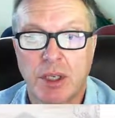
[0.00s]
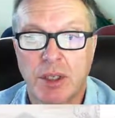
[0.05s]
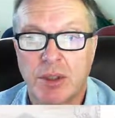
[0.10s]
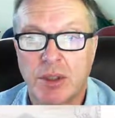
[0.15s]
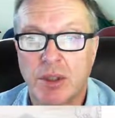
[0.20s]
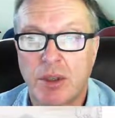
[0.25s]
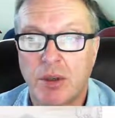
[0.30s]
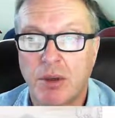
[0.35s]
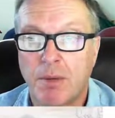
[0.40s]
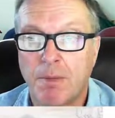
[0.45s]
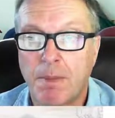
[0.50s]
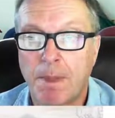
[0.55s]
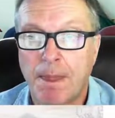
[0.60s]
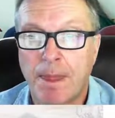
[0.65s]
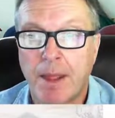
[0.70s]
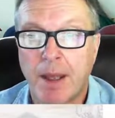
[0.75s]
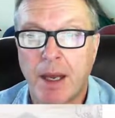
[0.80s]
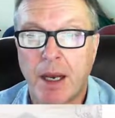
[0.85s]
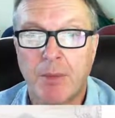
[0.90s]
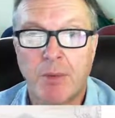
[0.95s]
So
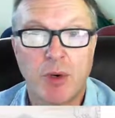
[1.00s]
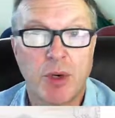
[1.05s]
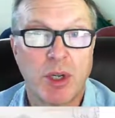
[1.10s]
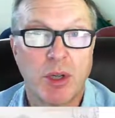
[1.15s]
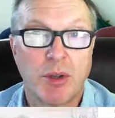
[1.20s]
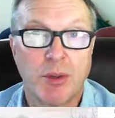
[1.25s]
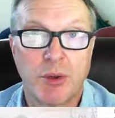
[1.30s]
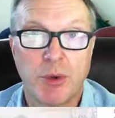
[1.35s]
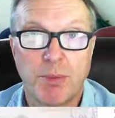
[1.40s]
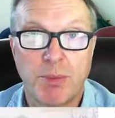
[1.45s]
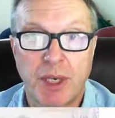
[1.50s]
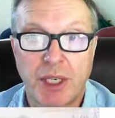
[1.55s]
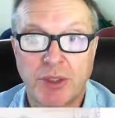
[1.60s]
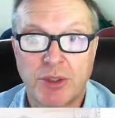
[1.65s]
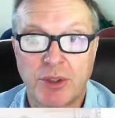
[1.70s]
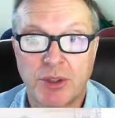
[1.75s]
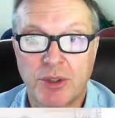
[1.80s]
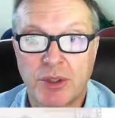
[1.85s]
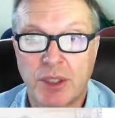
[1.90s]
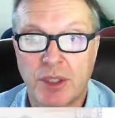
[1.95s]
I'm going to look through
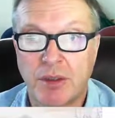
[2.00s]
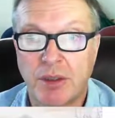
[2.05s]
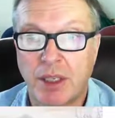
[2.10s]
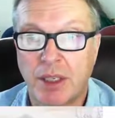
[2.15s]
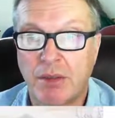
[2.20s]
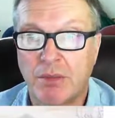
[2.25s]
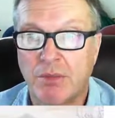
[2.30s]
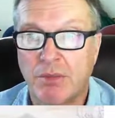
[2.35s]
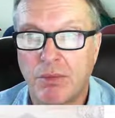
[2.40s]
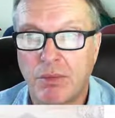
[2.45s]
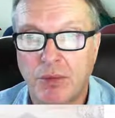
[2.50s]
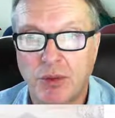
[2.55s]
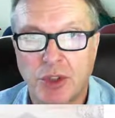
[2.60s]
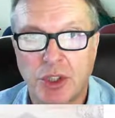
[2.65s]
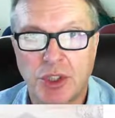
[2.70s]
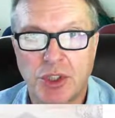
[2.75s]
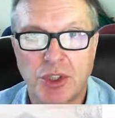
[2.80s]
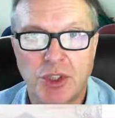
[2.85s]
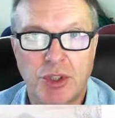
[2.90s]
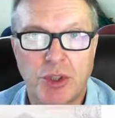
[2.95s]
pictures and
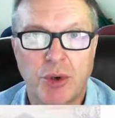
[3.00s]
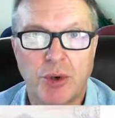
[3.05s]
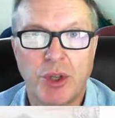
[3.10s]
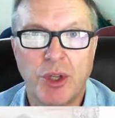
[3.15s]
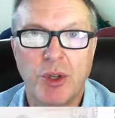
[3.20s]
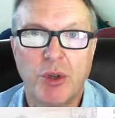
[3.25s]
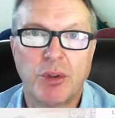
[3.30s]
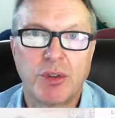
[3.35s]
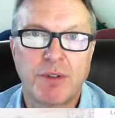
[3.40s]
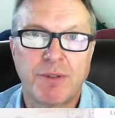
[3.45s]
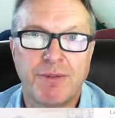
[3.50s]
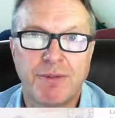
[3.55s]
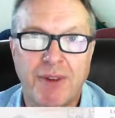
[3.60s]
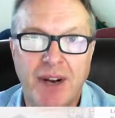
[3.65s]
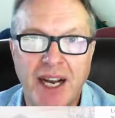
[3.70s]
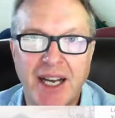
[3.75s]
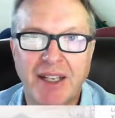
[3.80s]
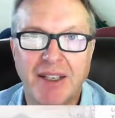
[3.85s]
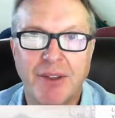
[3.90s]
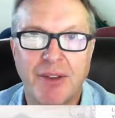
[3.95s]
just show you those
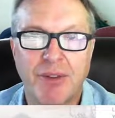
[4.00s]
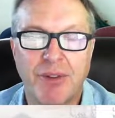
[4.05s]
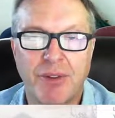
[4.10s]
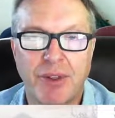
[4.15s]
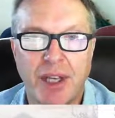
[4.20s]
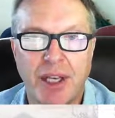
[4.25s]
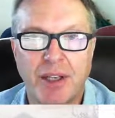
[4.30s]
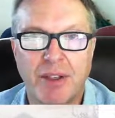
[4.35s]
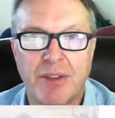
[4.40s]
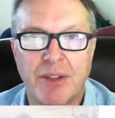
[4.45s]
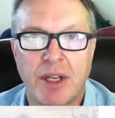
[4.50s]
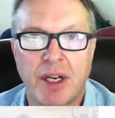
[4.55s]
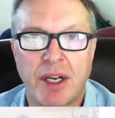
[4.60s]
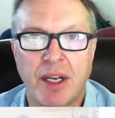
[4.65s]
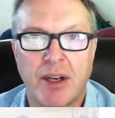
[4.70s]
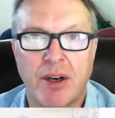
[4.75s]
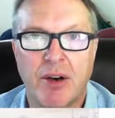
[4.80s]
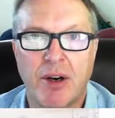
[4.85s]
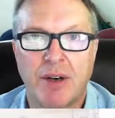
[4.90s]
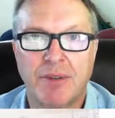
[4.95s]
finer things that
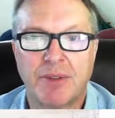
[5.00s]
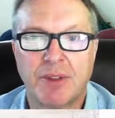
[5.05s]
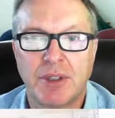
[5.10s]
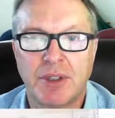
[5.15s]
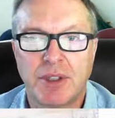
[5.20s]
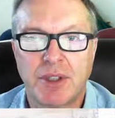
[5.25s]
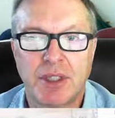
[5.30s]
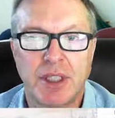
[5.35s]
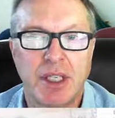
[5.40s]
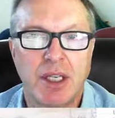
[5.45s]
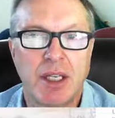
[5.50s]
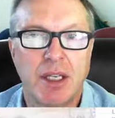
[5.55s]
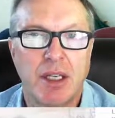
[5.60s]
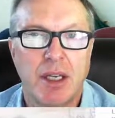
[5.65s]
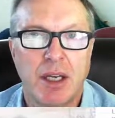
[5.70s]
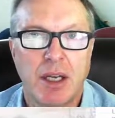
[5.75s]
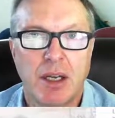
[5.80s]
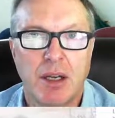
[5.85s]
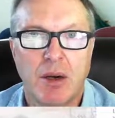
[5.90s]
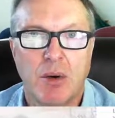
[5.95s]
I often see
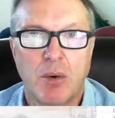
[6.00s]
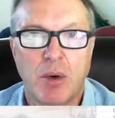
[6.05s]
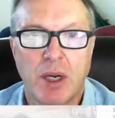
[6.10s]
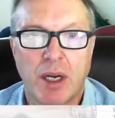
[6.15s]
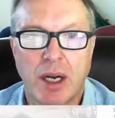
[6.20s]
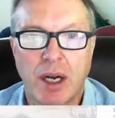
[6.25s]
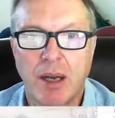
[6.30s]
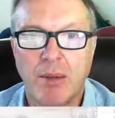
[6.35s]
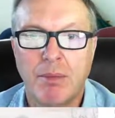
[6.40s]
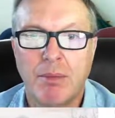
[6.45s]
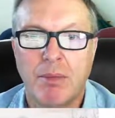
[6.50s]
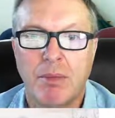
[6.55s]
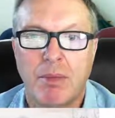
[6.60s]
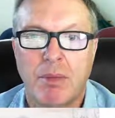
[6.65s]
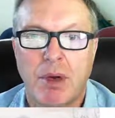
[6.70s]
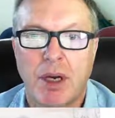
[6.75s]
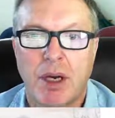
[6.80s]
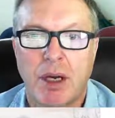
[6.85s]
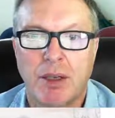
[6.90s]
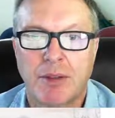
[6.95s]
when I'm
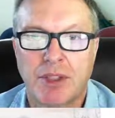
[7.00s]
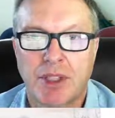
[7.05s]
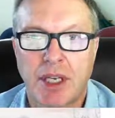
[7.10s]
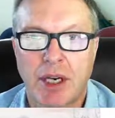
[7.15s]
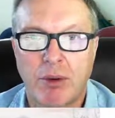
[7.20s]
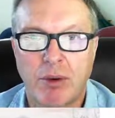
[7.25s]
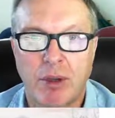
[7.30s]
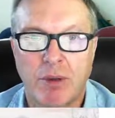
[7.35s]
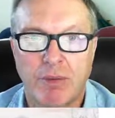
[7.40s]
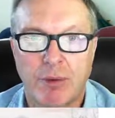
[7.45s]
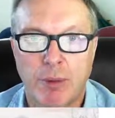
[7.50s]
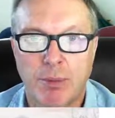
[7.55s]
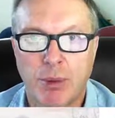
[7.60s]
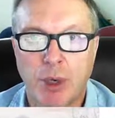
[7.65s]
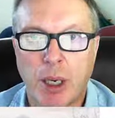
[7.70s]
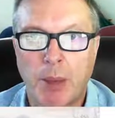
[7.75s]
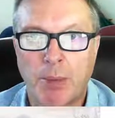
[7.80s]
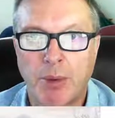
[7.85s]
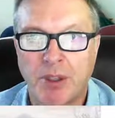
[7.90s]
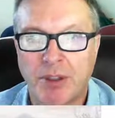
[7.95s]
scouting for
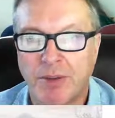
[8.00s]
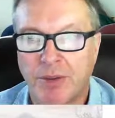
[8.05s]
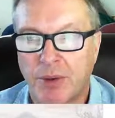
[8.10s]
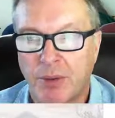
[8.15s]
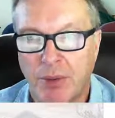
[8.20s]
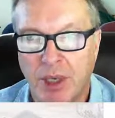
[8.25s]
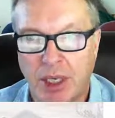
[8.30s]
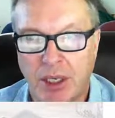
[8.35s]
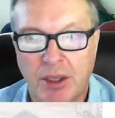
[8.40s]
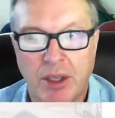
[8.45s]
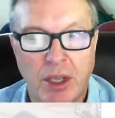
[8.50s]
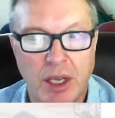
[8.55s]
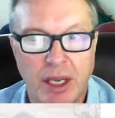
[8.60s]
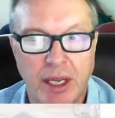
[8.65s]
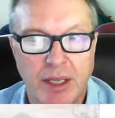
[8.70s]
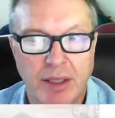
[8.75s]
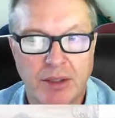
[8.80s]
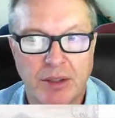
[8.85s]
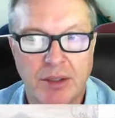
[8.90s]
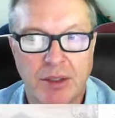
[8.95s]
properties for my
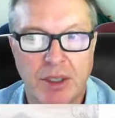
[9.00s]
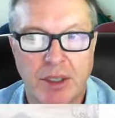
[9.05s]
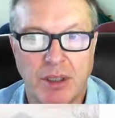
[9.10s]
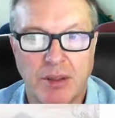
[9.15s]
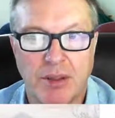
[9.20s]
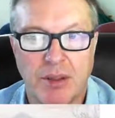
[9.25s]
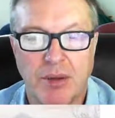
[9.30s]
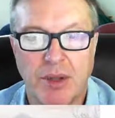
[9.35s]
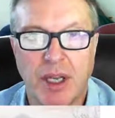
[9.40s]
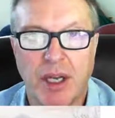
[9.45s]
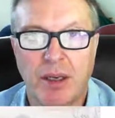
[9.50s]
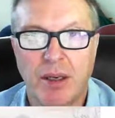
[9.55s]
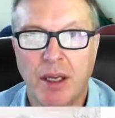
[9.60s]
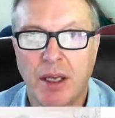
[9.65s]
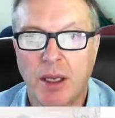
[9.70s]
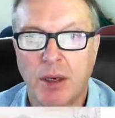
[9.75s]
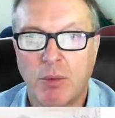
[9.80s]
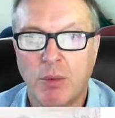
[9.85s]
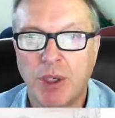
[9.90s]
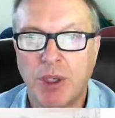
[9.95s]
clients, so that
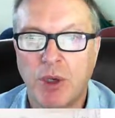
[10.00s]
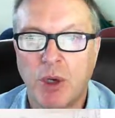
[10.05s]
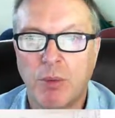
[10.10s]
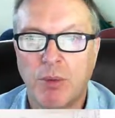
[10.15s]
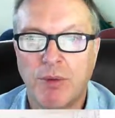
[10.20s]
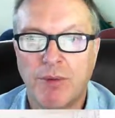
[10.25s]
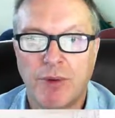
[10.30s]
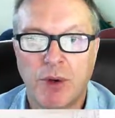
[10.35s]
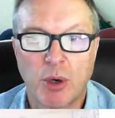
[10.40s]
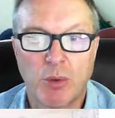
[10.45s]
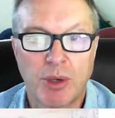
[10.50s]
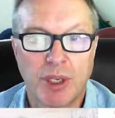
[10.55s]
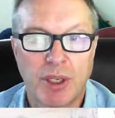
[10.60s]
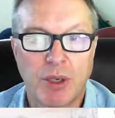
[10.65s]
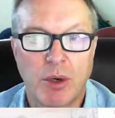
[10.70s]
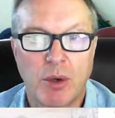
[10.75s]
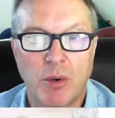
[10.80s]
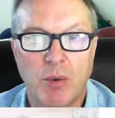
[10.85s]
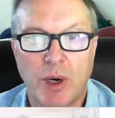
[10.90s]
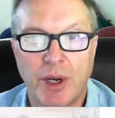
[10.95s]
we know before we
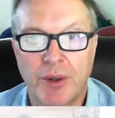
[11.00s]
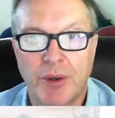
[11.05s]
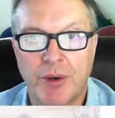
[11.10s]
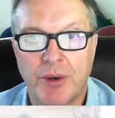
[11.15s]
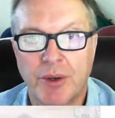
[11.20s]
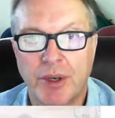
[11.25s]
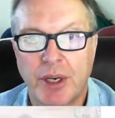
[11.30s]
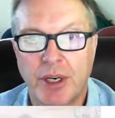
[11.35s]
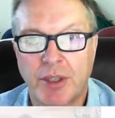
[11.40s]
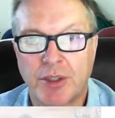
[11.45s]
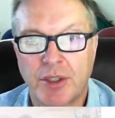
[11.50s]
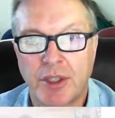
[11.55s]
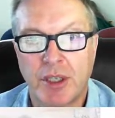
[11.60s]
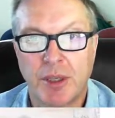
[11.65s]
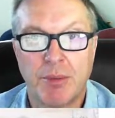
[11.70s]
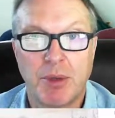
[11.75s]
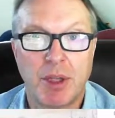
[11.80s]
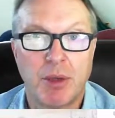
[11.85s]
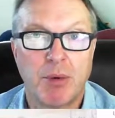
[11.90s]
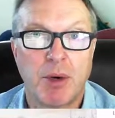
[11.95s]
go whether or not it's
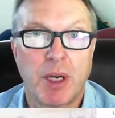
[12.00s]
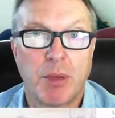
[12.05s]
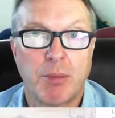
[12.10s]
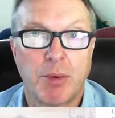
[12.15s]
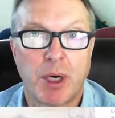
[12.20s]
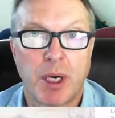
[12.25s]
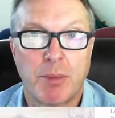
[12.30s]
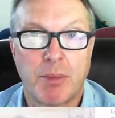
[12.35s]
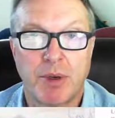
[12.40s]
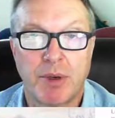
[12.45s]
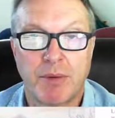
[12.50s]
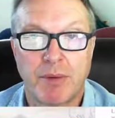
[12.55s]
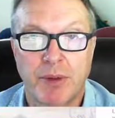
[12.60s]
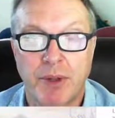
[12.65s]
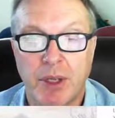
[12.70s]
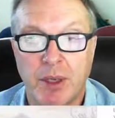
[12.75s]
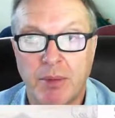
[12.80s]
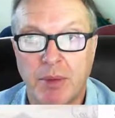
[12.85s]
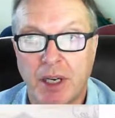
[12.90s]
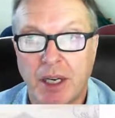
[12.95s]
going to be the right property for
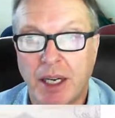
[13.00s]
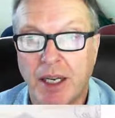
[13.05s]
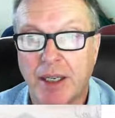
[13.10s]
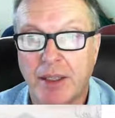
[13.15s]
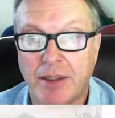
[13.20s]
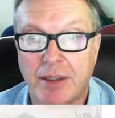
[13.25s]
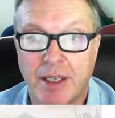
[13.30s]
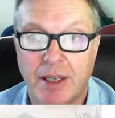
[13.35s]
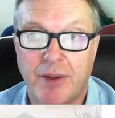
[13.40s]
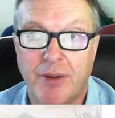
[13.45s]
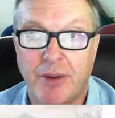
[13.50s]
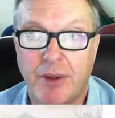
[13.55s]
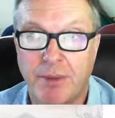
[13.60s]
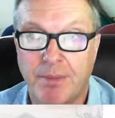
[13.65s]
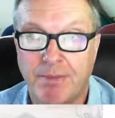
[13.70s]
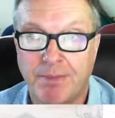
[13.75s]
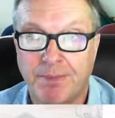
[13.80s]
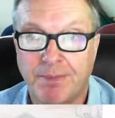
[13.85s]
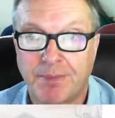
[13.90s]
them, and I can tell them.